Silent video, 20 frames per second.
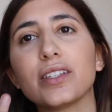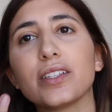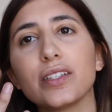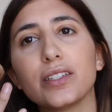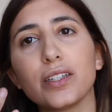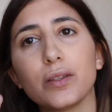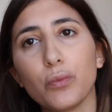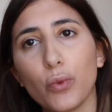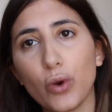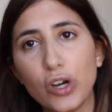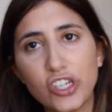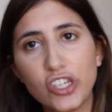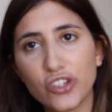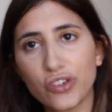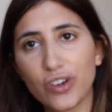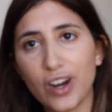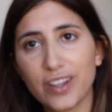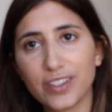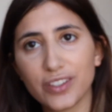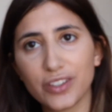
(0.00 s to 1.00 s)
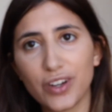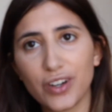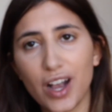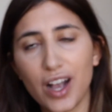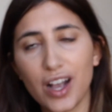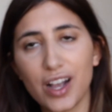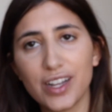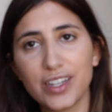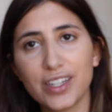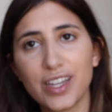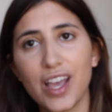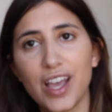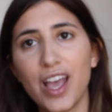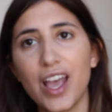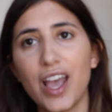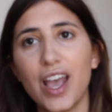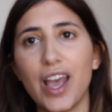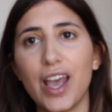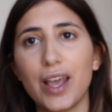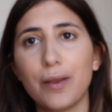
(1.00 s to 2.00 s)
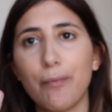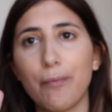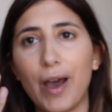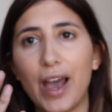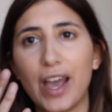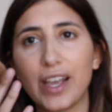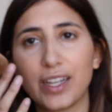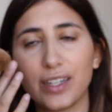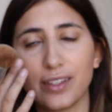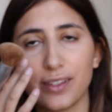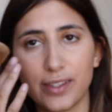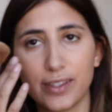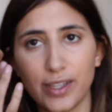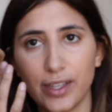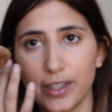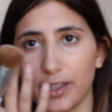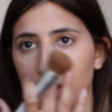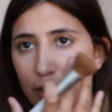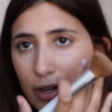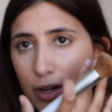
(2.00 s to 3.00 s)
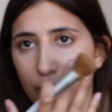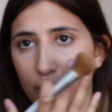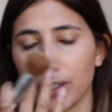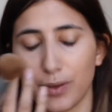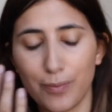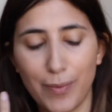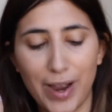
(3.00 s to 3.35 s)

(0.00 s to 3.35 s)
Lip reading: tinted moisturizer on and my concealer under